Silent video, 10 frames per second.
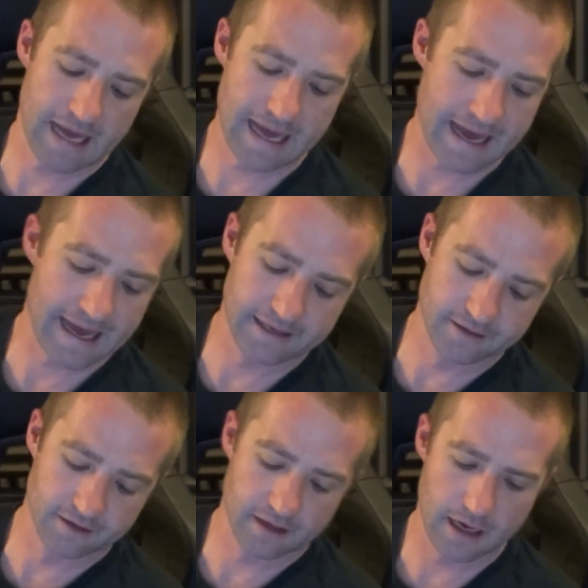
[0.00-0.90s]

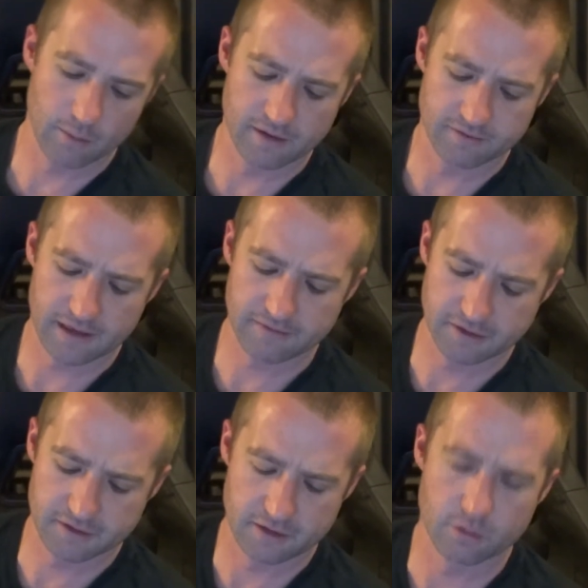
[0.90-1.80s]
and with, I
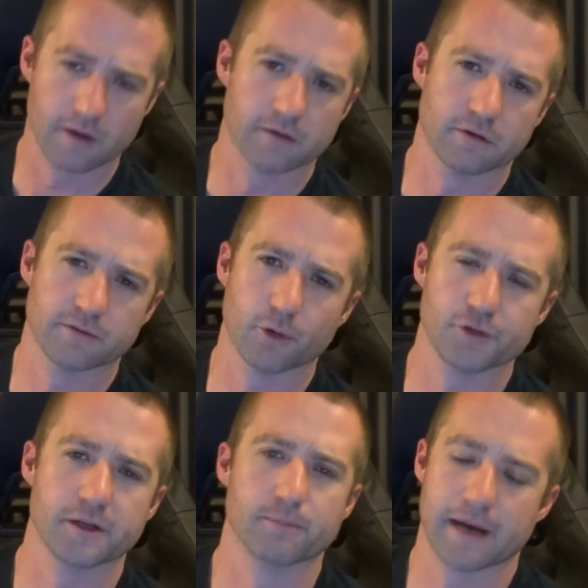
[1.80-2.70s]
think she said £12 or
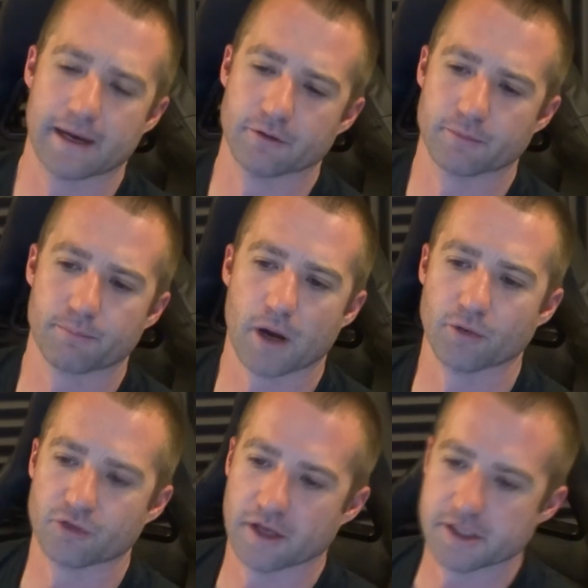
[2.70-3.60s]
£14
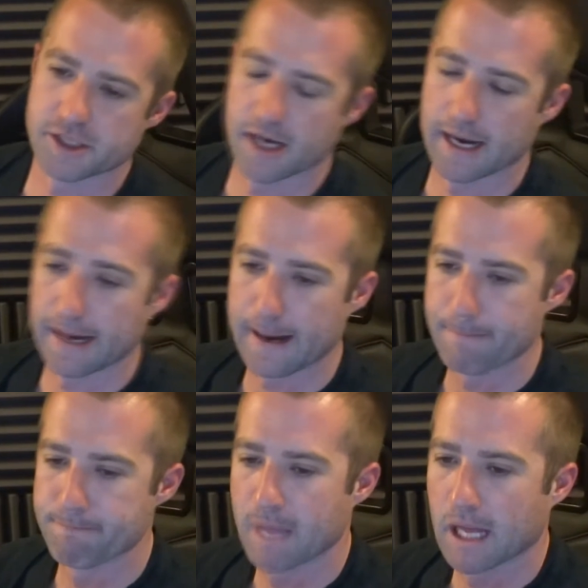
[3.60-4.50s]
postage.
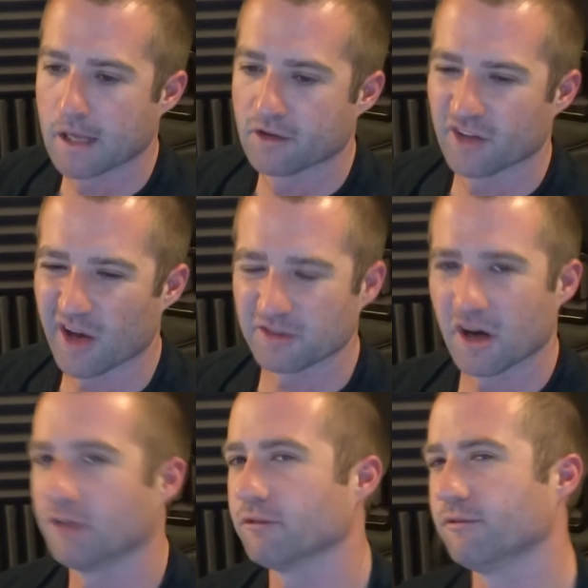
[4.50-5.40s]
So it's
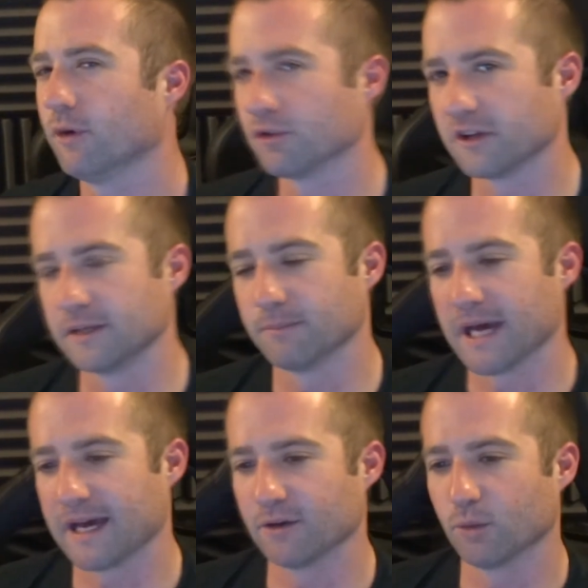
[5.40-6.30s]

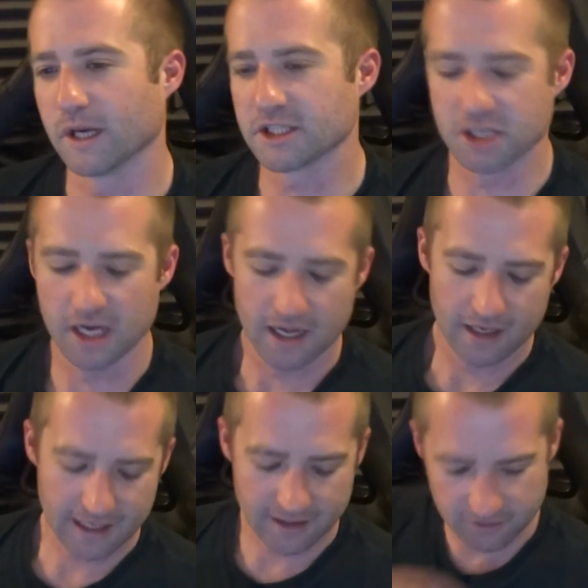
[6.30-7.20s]
£114, which,
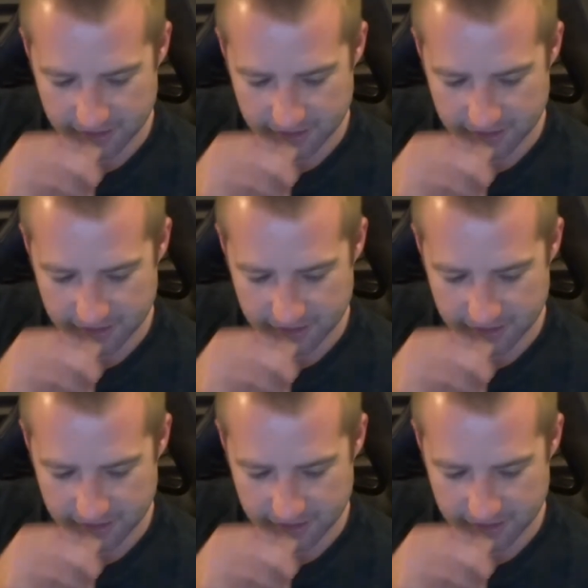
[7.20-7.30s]
like I